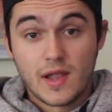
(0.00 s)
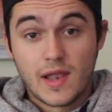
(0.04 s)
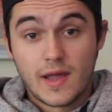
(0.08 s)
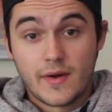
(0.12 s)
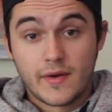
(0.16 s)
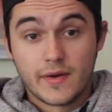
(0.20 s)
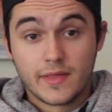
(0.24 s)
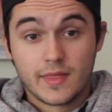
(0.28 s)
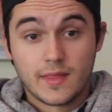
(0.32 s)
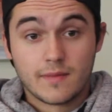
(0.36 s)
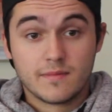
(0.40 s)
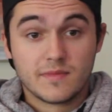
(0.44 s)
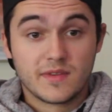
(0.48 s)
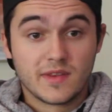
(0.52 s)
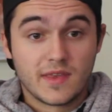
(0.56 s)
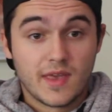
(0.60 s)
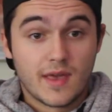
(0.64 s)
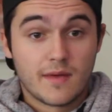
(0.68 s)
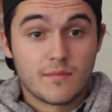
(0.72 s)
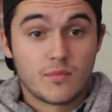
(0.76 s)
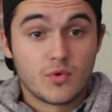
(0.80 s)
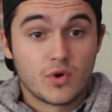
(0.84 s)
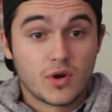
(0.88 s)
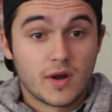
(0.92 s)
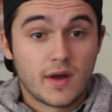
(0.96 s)
allowing them to
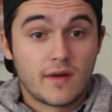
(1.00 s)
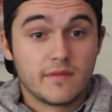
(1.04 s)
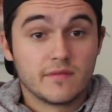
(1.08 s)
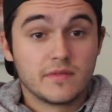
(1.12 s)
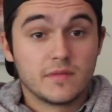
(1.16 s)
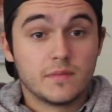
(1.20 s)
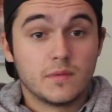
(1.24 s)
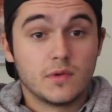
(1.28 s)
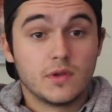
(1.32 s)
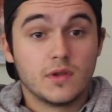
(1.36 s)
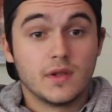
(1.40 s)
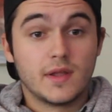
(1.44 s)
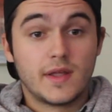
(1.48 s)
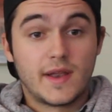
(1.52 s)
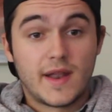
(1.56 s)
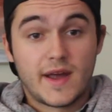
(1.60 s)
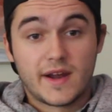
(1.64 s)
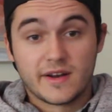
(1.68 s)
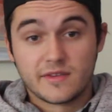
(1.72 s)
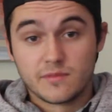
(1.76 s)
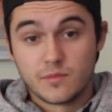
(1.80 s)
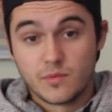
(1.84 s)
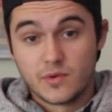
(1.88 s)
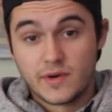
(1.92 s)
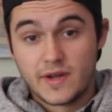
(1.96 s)
get more comfortable and
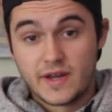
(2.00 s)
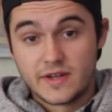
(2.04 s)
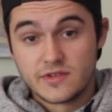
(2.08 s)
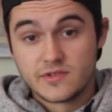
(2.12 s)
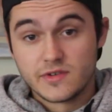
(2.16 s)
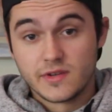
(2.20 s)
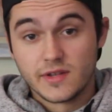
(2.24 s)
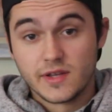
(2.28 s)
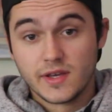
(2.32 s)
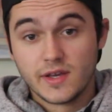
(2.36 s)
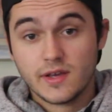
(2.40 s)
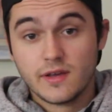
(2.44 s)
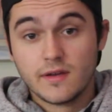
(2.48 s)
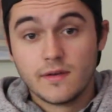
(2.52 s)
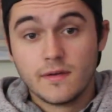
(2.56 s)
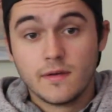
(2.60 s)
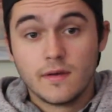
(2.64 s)
act more naturally.